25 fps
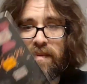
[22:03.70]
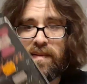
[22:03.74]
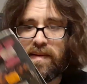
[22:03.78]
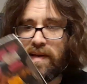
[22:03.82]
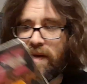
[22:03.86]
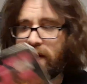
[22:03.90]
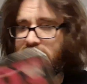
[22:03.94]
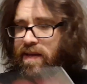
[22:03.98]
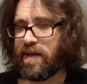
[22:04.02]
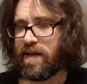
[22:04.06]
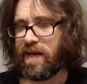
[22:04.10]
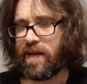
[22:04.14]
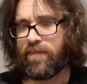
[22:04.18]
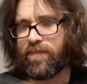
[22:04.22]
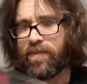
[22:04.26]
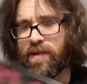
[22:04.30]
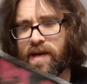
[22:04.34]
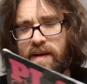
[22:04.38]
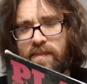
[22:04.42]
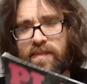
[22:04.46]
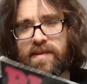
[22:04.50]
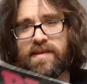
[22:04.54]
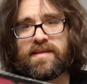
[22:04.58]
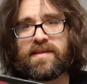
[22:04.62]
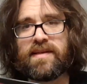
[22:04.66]
I
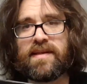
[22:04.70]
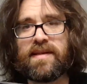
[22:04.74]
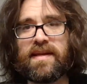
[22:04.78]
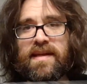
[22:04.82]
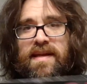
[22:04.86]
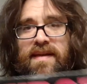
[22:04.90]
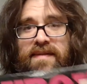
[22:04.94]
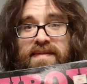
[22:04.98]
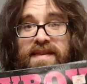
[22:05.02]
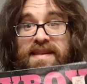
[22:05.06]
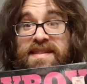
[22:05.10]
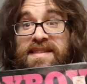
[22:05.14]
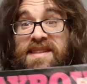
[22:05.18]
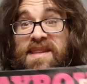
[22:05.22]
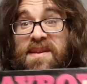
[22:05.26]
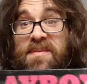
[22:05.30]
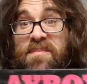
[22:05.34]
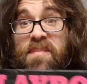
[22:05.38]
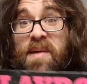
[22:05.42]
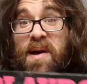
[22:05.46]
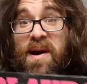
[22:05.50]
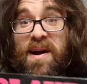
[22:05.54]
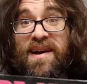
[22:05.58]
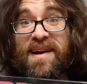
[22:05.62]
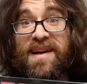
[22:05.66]
promised to give this to
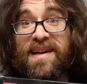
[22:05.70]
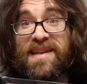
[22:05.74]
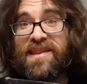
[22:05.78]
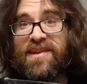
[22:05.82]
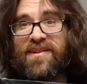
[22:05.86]
Mark.